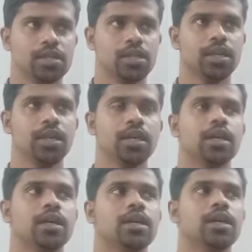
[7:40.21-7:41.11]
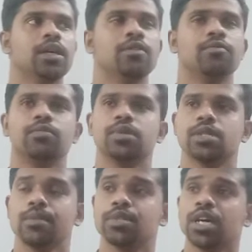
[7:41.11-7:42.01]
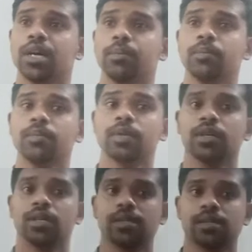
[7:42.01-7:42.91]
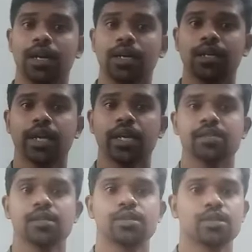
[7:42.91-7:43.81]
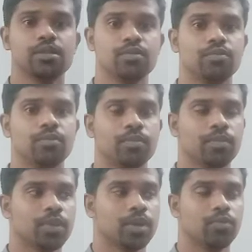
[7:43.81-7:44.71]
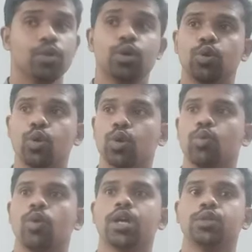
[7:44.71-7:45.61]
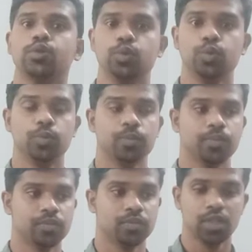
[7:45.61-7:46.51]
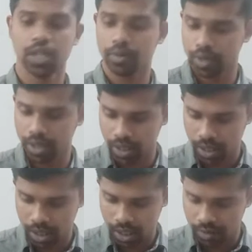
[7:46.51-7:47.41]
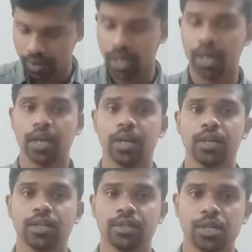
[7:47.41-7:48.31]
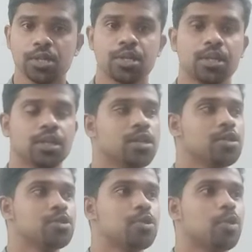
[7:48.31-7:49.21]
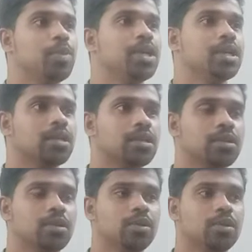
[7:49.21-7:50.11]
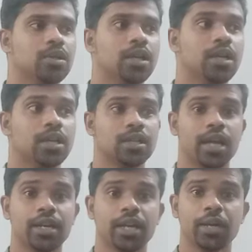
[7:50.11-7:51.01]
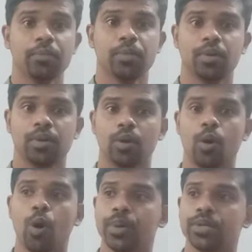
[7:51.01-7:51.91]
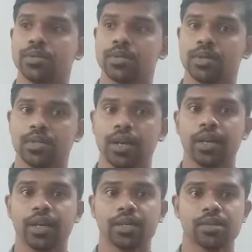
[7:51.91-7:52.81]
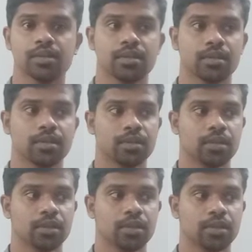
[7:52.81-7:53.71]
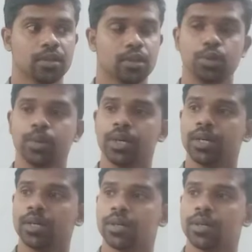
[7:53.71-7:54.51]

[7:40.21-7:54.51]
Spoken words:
See, sometimes certain cases we do not know what to do. There we are just stopping. No, that time hope is telling us your